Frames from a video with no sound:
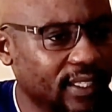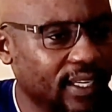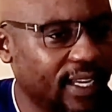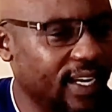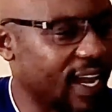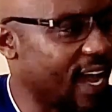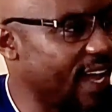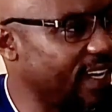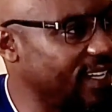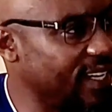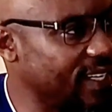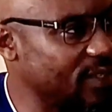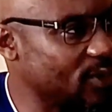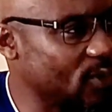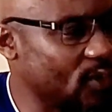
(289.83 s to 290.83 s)
an
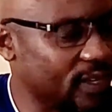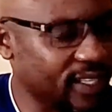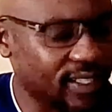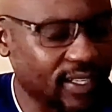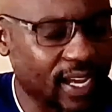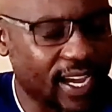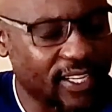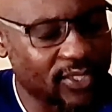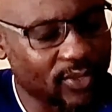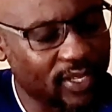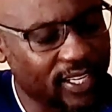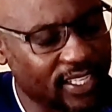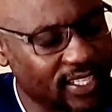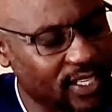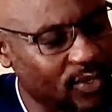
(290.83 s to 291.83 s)
island or in
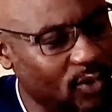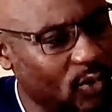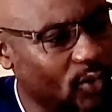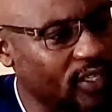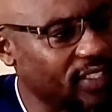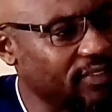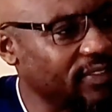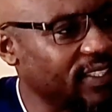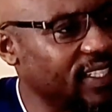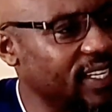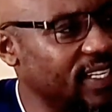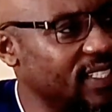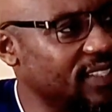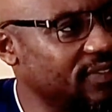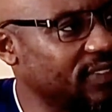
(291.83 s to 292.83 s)
isolation or living in
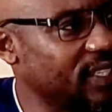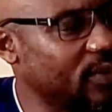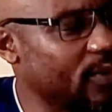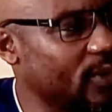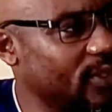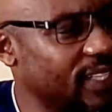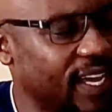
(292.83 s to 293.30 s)
a different world.